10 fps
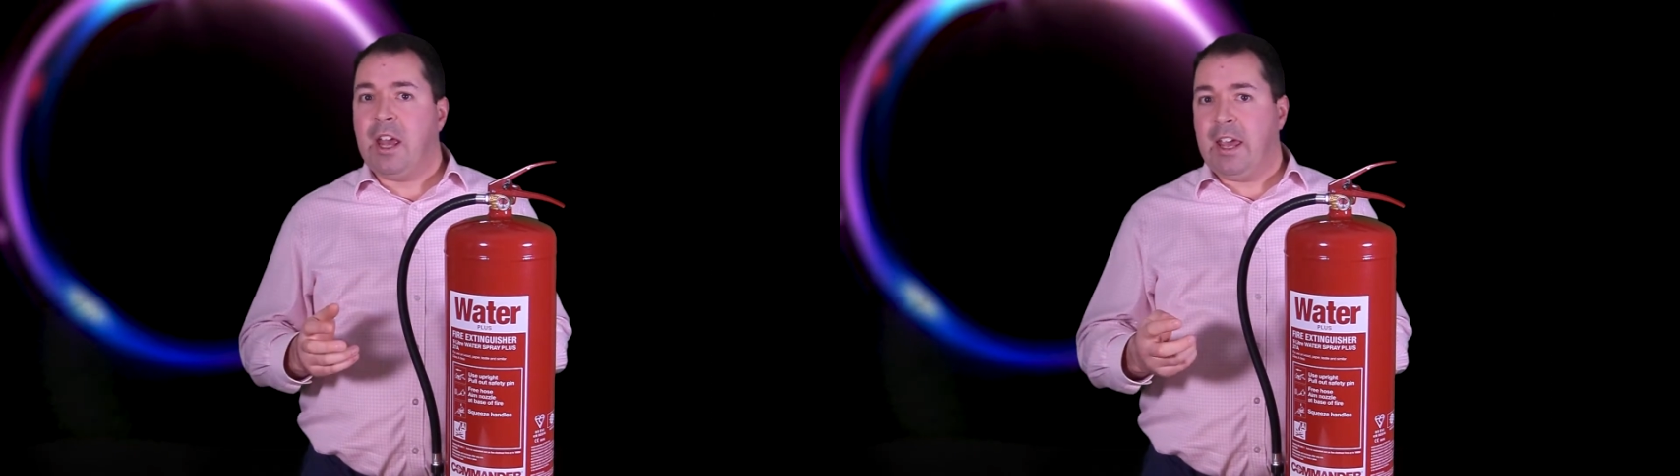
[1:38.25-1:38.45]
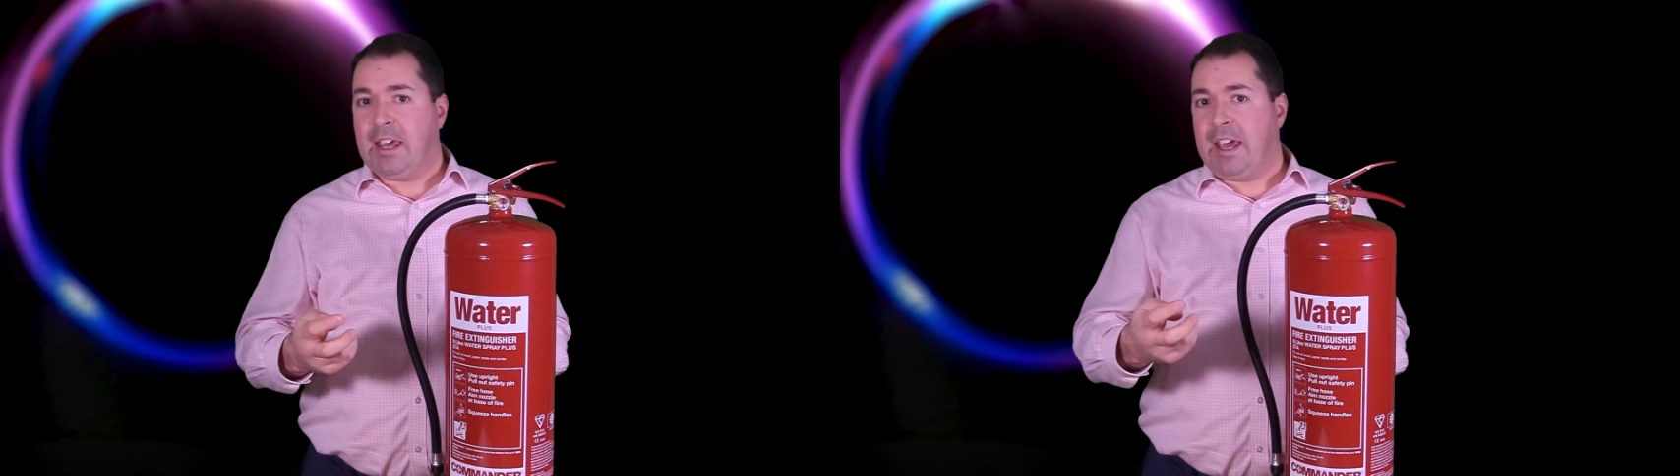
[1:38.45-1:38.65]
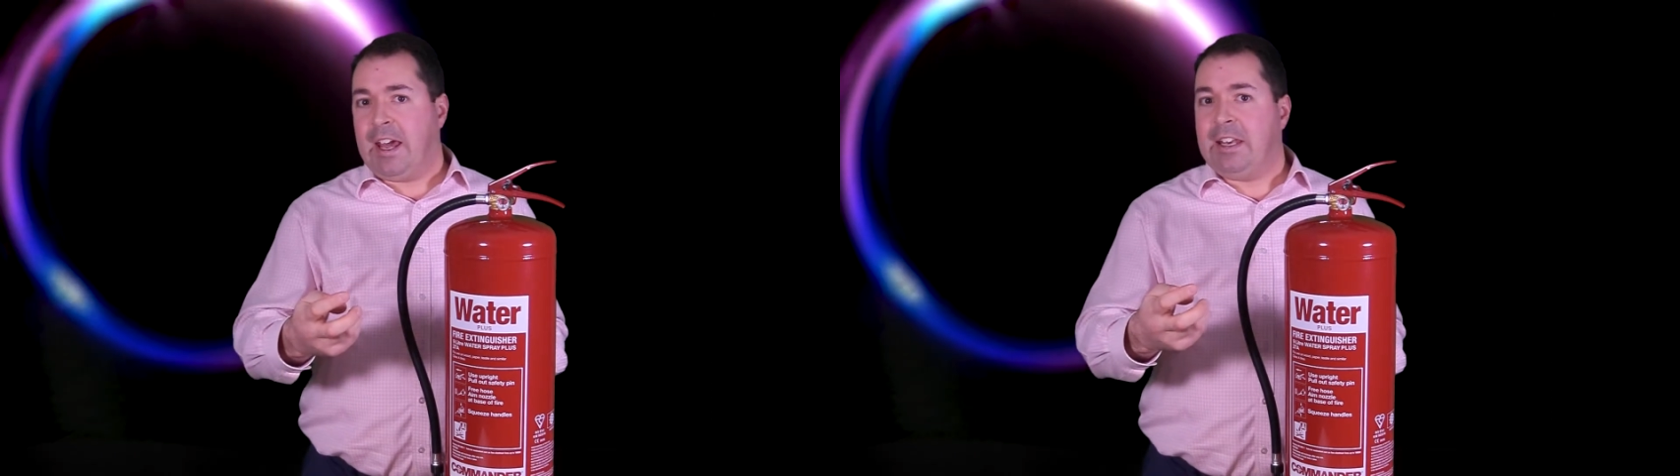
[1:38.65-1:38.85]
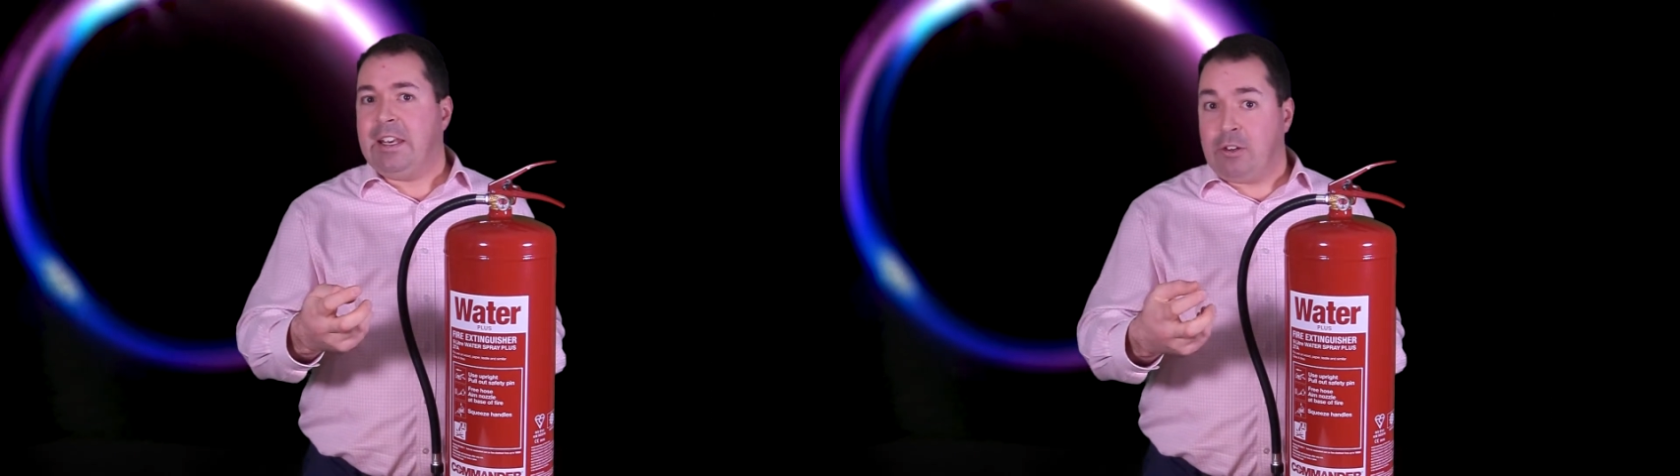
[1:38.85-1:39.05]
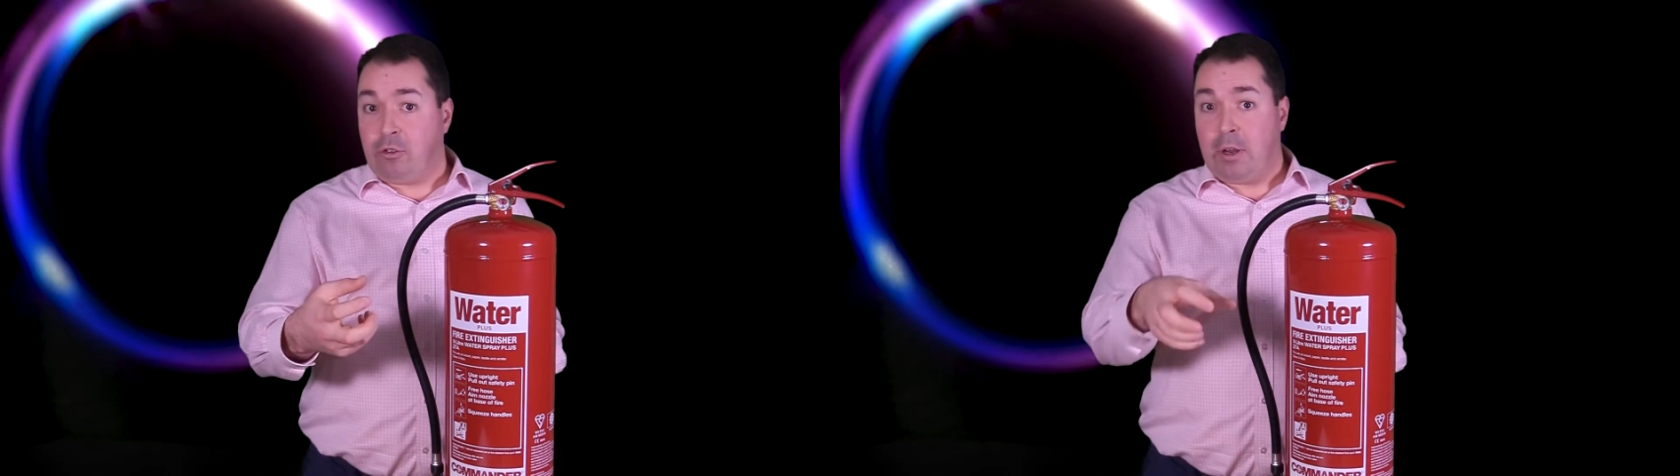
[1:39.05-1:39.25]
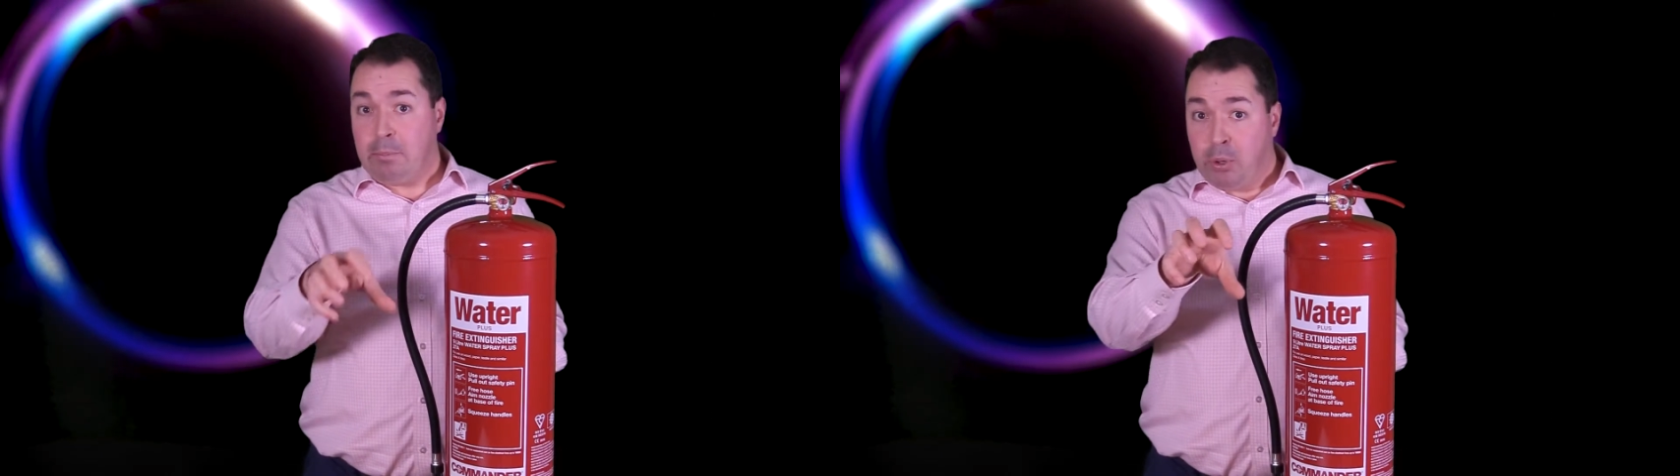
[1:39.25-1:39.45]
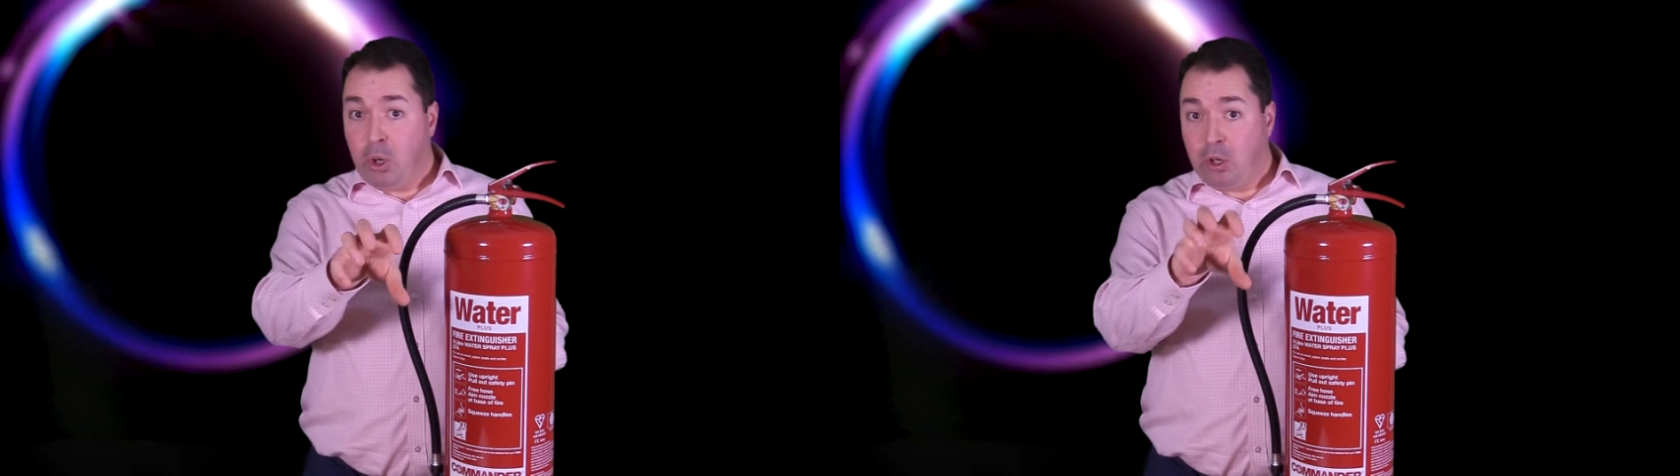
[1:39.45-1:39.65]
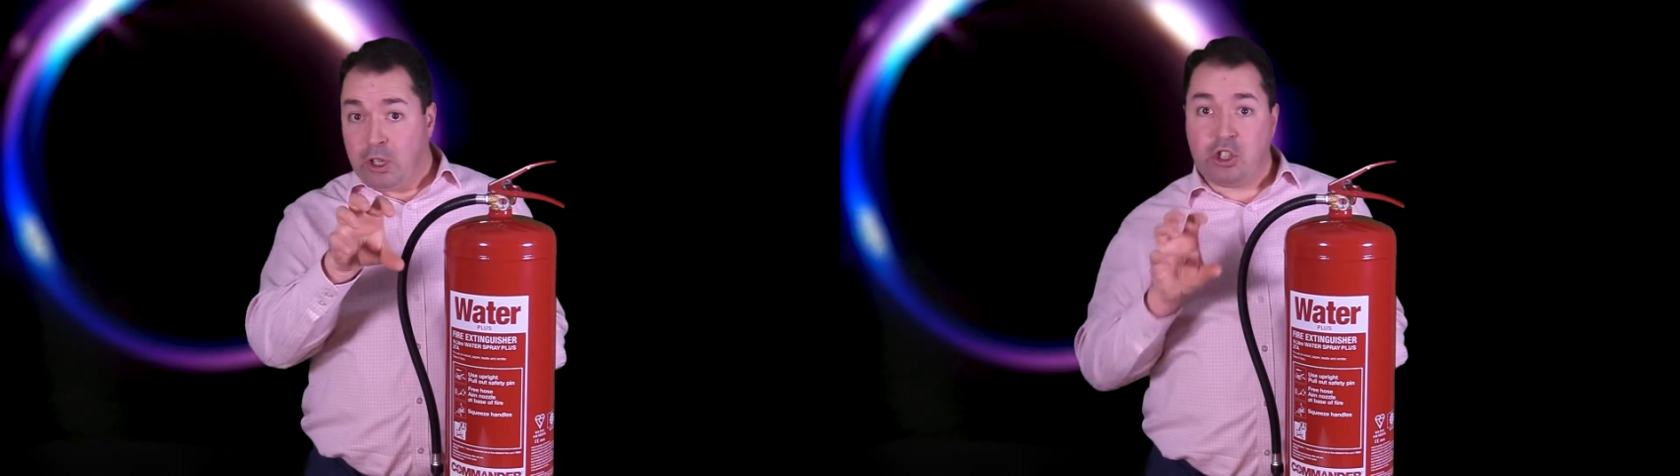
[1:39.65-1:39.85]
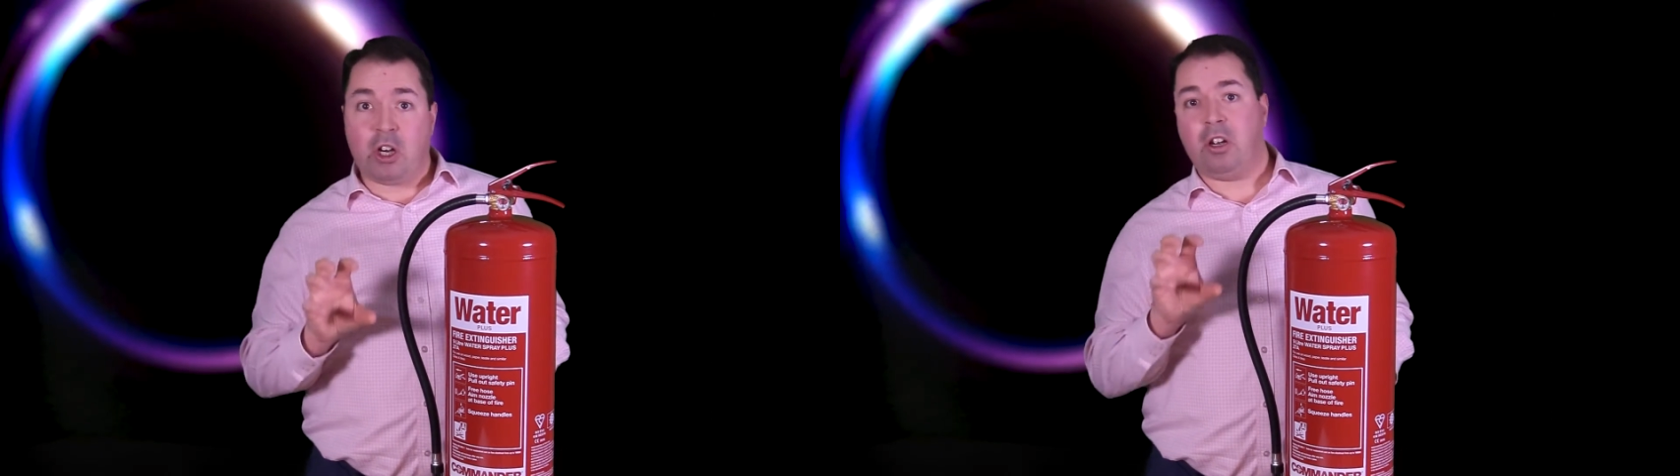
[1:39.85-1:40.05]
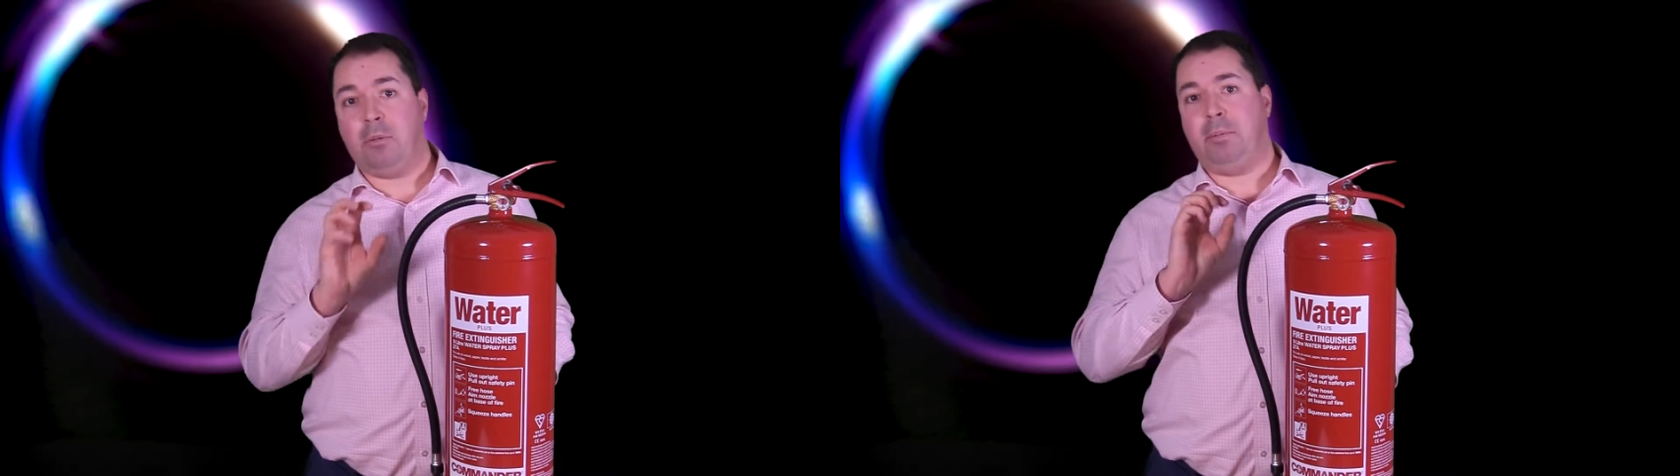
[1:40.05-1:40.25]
it can literally pull a chunk of